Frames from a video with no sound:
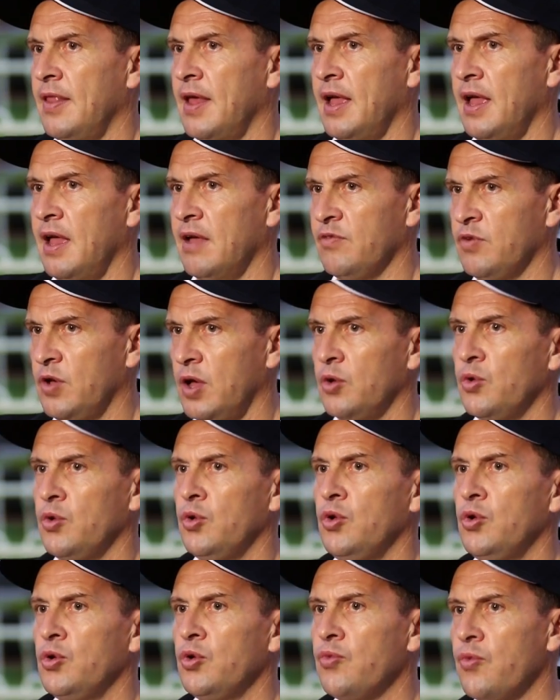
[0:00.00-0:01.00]
They have good
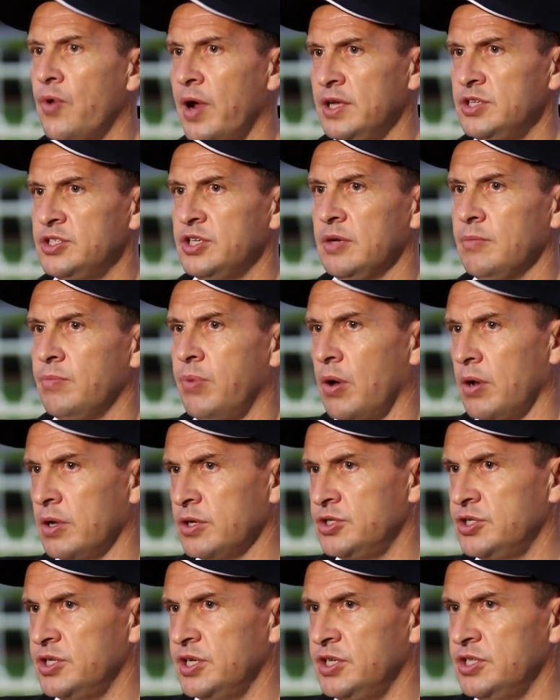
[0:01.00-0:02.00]
racing
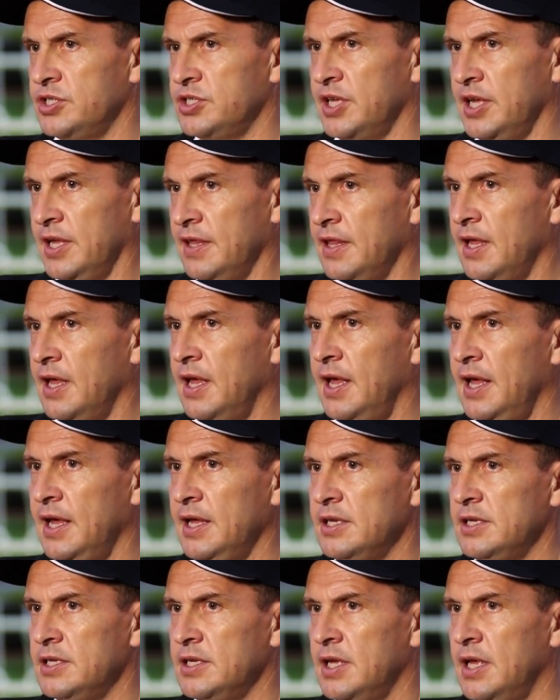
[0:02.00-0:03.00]
policies in the
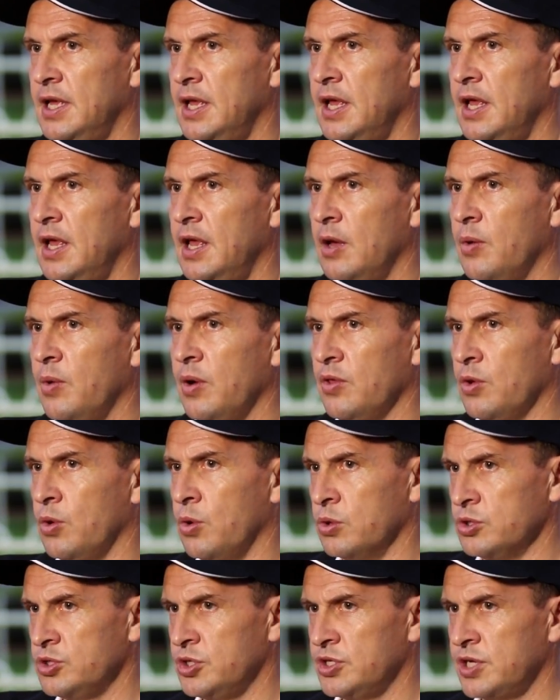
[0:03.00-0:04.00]
heat where the
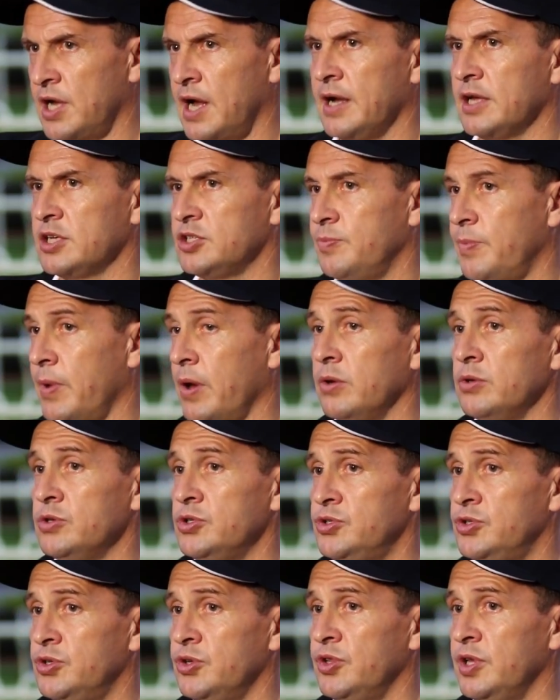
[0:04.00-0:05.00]
horses aren't
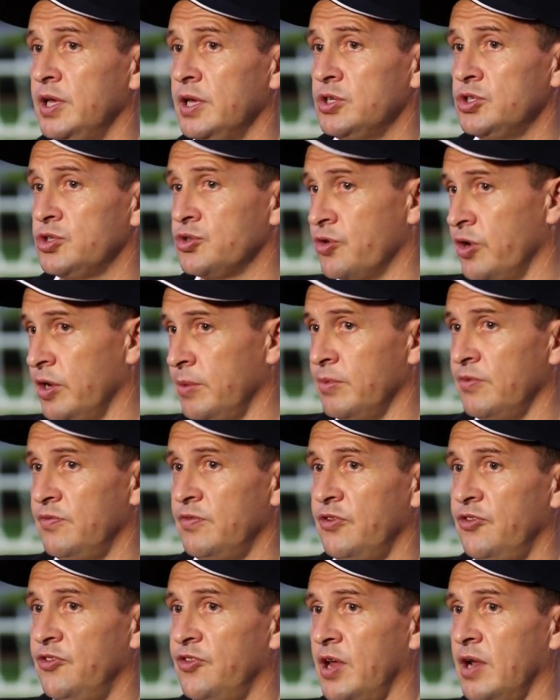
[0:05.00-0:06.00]
exposed to the extreme of
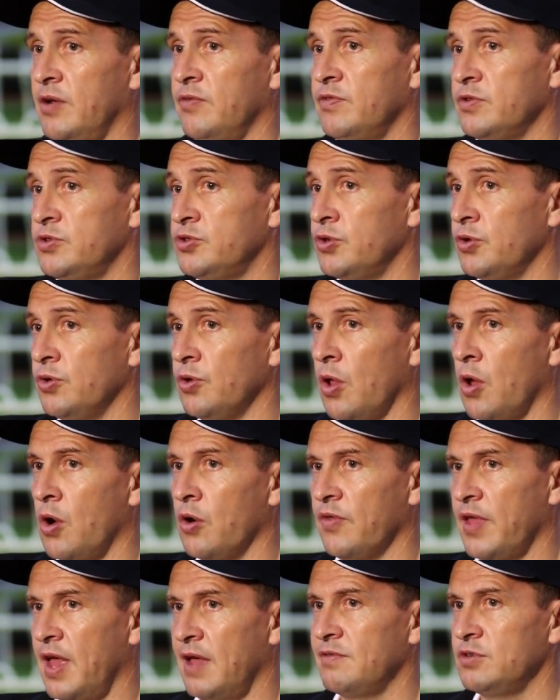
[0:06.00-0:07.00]
the sun for too
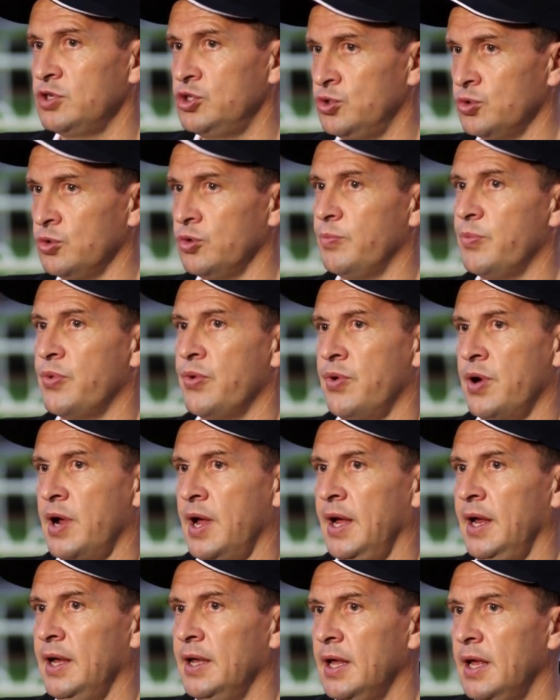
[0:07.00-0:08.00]
long. They have a short
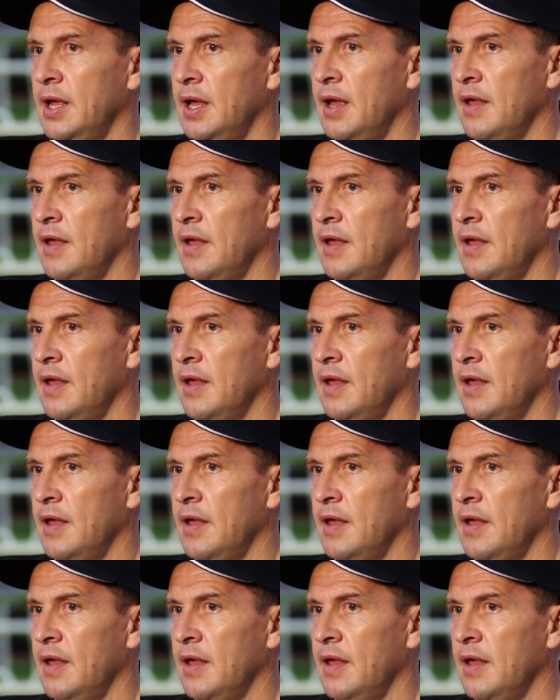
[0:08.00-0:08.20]
parade.